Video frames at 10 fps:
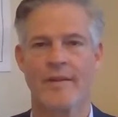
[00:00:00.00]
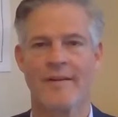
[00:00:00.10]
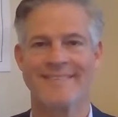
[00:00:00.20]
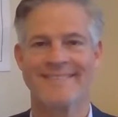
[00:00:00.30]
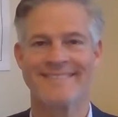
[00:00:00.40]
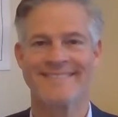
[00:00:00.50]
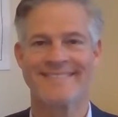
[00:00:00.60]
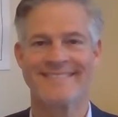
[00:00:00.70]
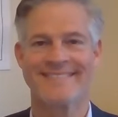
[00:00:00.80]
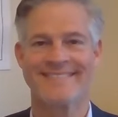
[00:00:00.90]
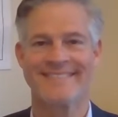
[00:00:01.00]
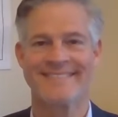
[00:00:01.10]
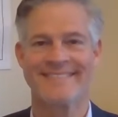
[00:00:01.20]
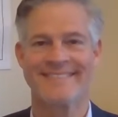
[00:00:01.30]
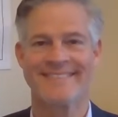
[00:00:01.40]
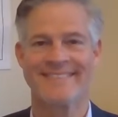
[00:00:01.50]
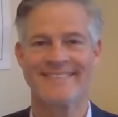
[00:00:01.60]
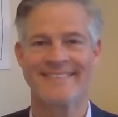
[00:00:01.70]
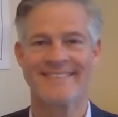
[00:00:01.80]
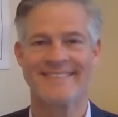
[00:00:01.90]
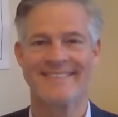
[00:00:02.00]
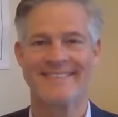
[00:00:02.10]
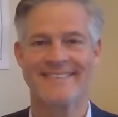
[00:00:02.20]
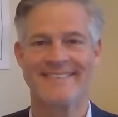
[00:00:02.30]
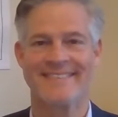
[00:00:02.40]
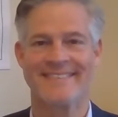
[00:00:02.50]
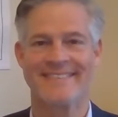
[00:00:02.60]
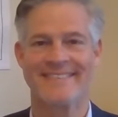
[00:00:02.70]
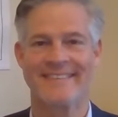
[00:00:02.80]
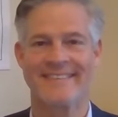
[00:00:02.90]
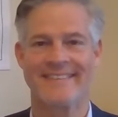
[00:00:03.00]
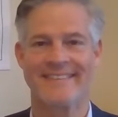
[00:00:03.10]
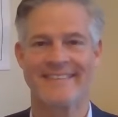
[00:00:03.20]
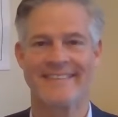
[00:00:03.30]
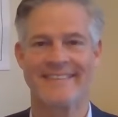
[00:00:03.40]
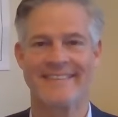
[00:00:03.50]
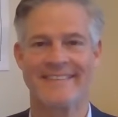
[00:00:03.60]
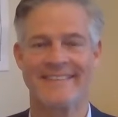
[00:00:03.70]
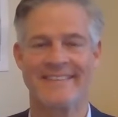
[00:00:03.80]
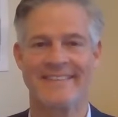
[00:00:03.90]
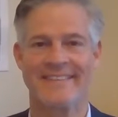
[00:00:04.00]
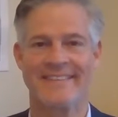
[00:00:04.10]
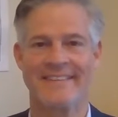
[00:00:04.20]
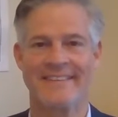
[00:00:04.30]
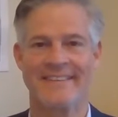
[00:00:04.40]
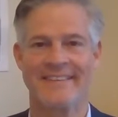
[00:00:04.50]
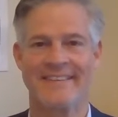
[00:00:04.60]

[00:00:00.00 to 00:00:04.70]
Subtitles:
No words are spoken by the person on screen.